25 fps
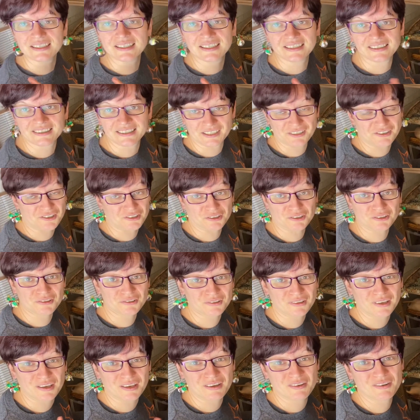they'd just
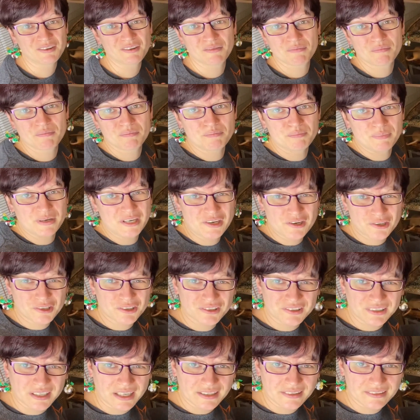be
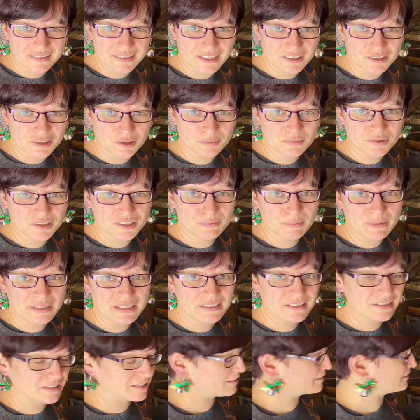starting to get up to speed and then they'd